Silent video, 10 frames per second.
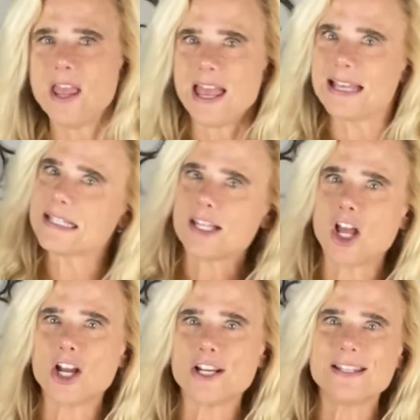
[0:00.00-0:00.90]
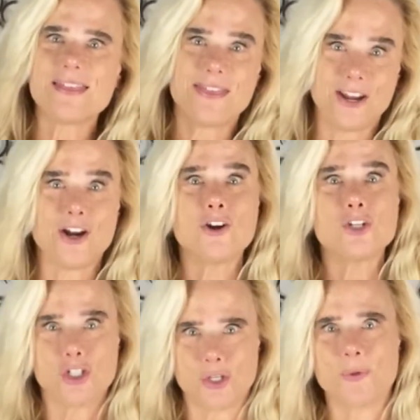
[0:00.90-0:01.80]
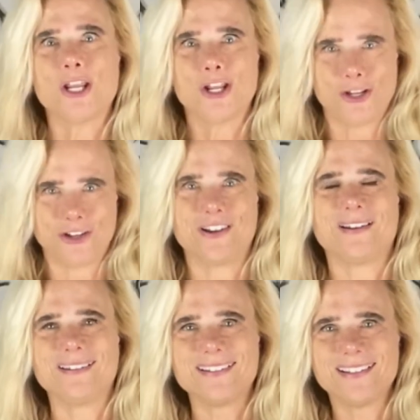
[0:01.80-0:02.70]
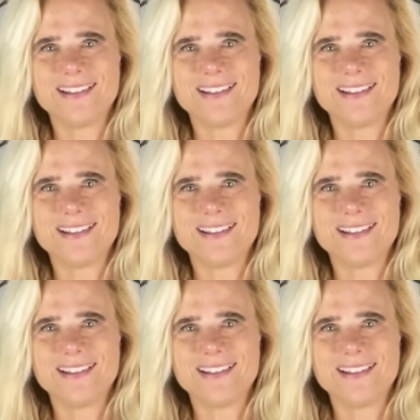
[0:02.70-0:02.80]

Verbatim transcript: as long as they're doing good,